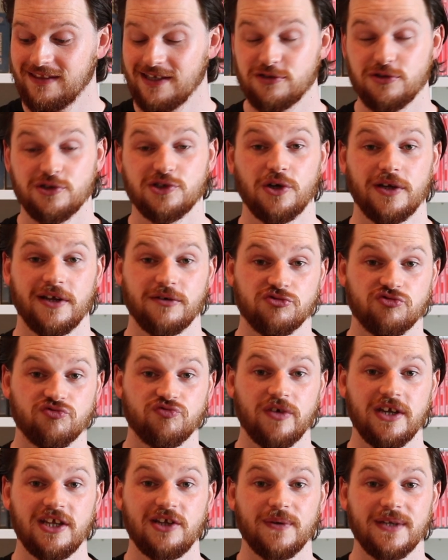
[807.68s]
This was something I was
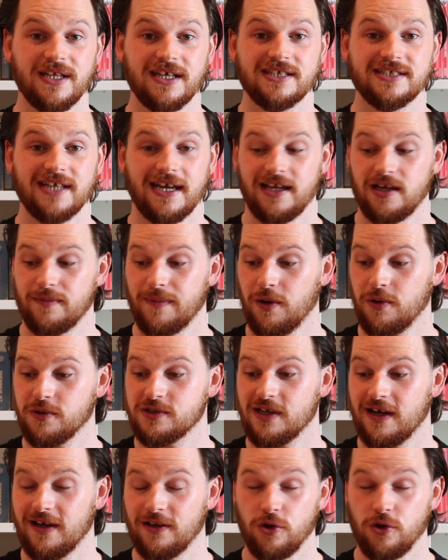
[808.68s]
really, really excited about.